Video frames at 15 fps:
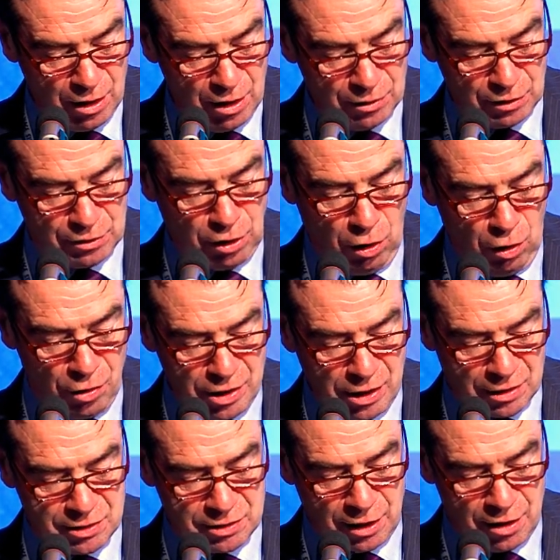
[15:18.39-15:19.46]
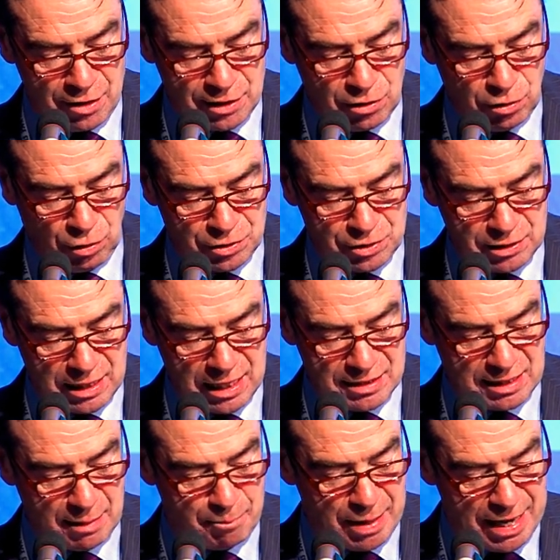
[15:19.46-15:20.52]
to Tory austerity cuts is
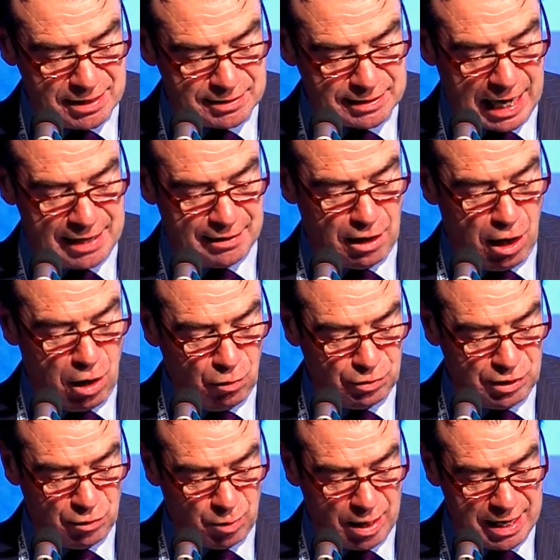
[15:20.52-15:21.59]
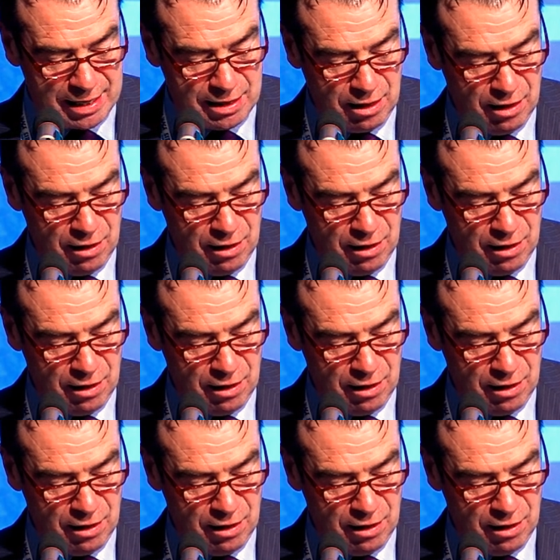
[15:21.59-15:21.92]
the best and only way